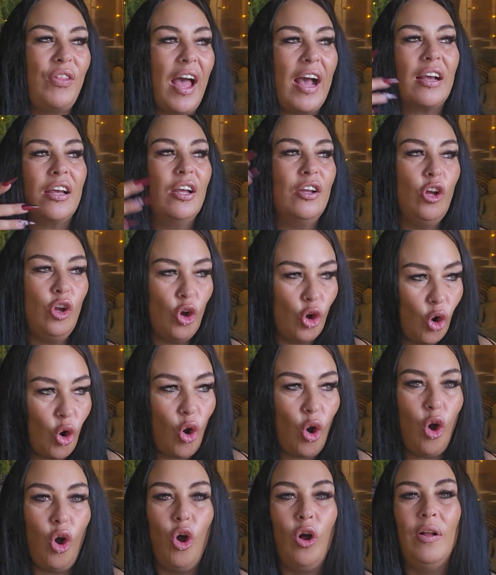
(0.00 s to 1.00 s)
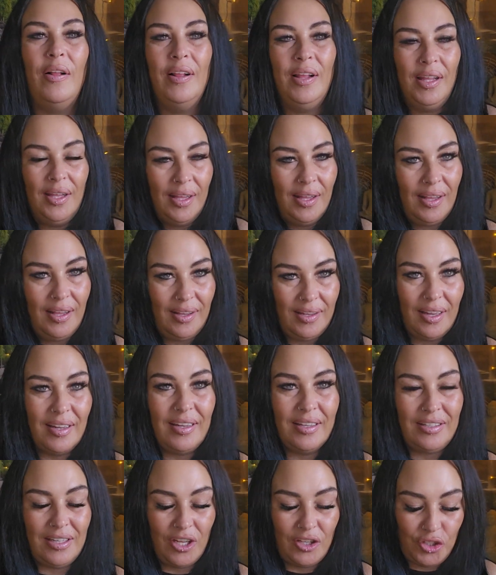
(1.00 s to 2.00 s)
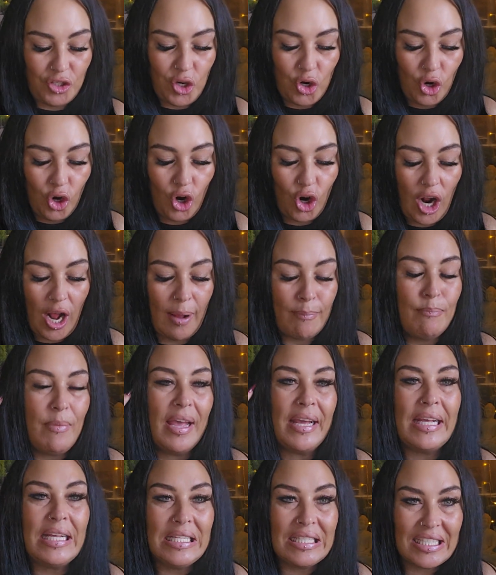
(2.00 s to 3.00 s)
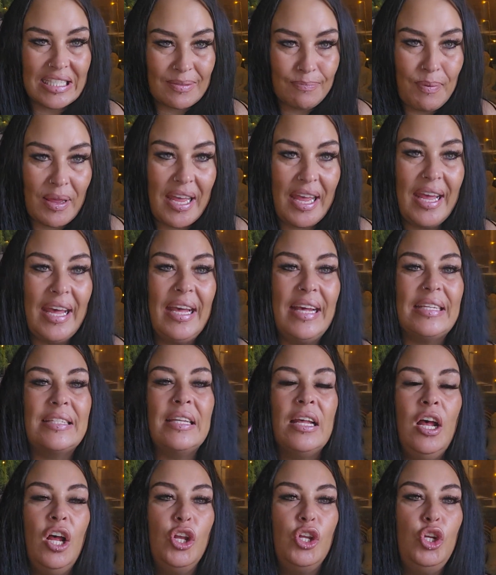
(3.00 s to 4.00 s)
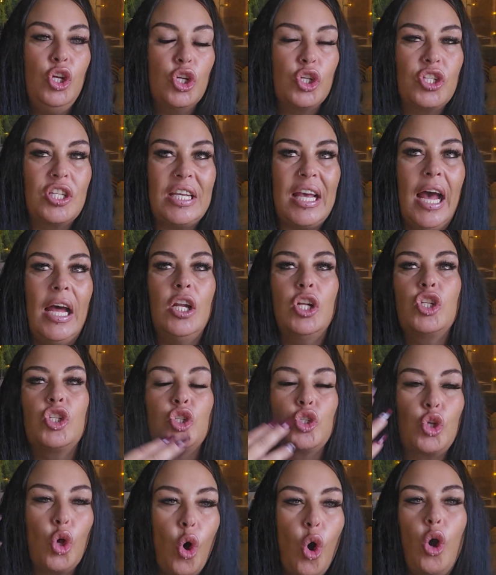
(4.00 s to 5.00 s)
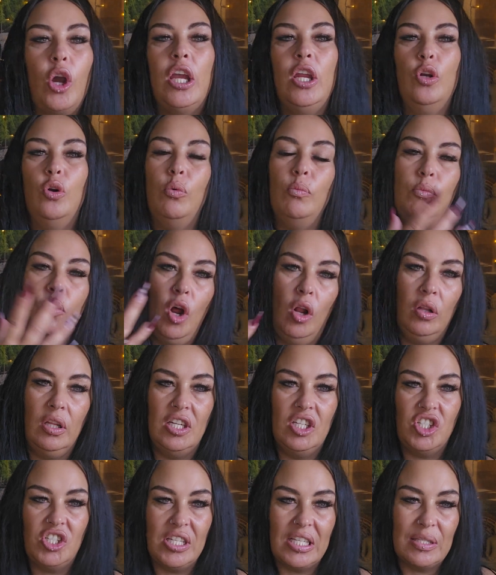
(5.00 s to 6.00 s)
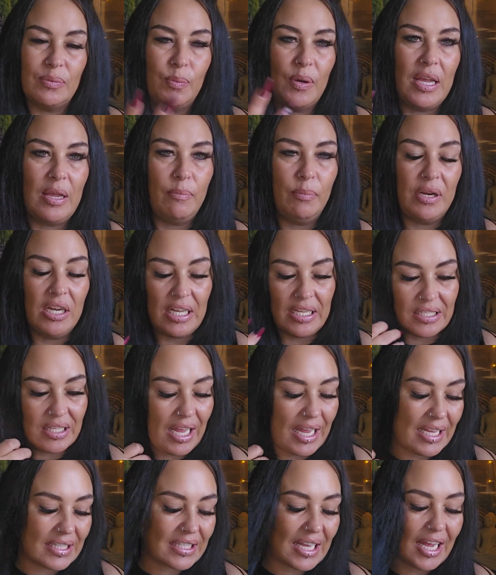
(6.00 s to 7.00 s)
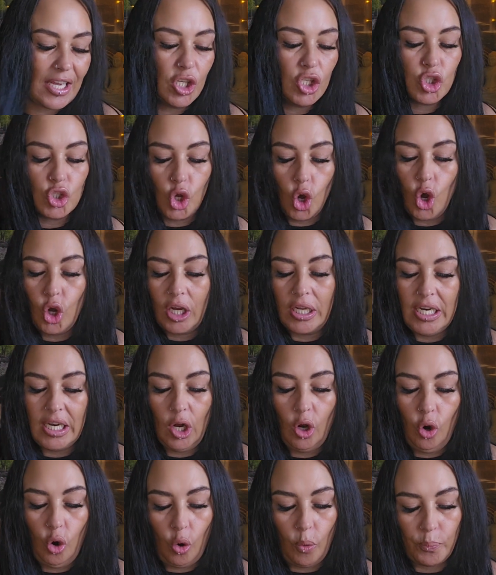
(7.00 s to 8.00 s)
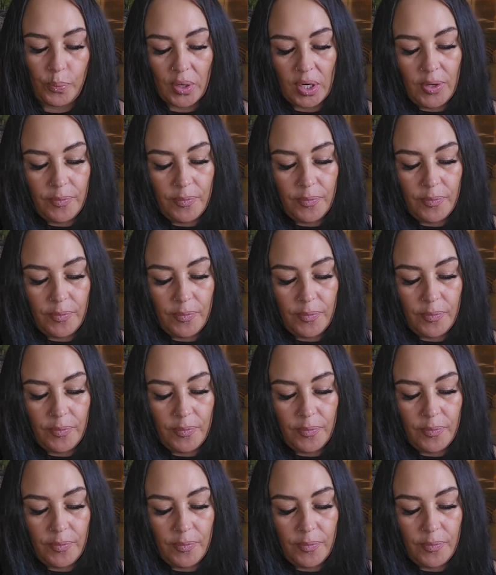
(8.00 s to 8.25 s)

That can go, I'm making space. You're kind of soaking up knowledge this week, but it's like you're soaking it up